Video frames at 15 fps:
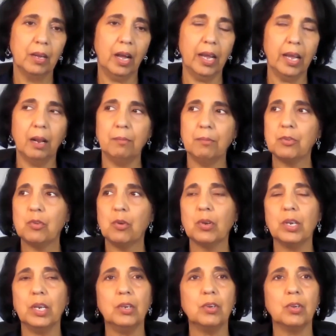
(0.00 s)
I almost
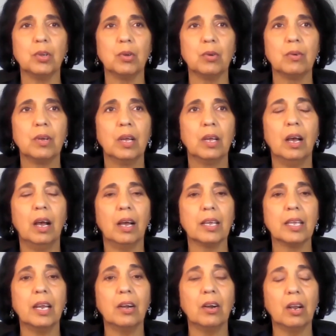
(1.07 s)
looked into uh,
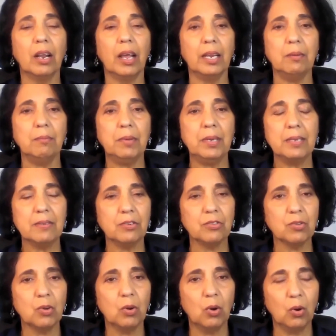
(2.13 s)
Caroline
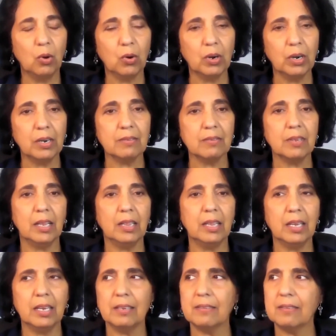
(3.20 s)
Myss's course and
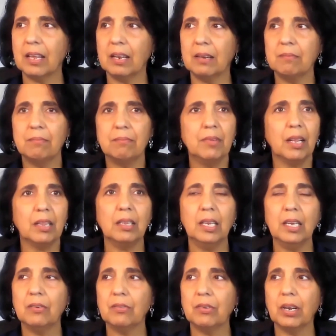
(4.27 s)
this, and
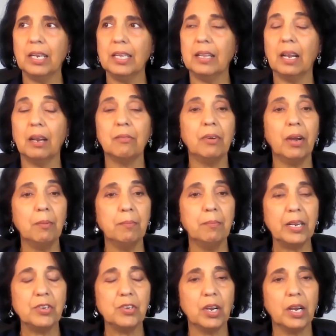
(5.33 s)
nothing really. Then a friend
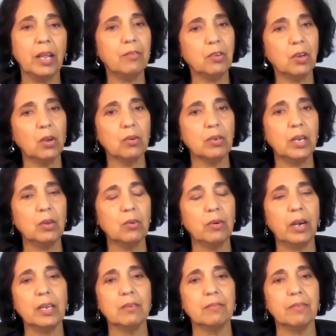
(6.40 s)
mentioned, Have you looked into
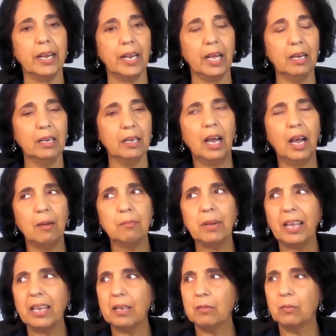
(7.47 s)
Ayurveda? I'm
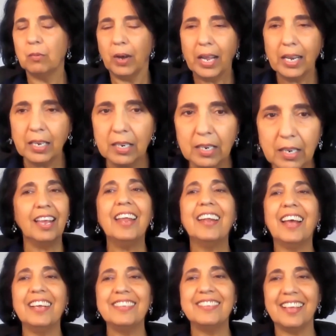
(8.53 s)
like, What? And
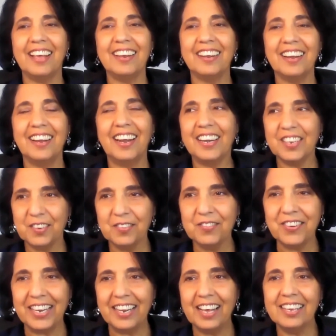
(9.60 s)
I said,
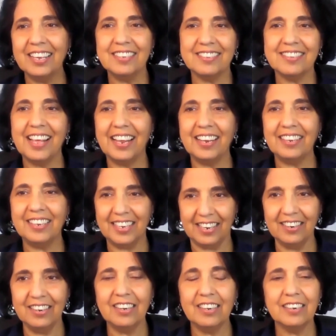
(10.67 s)
Ayurveda, is that
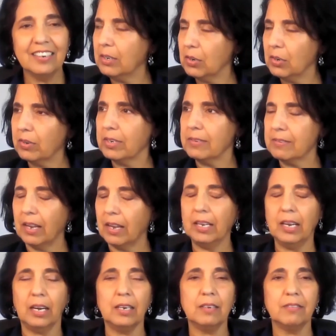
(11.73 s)
here? You can study
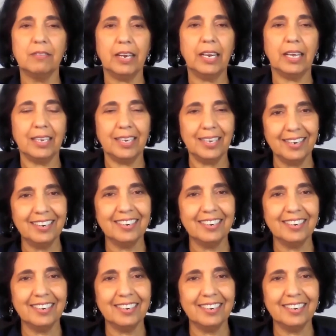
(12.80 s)
Ayurveda here?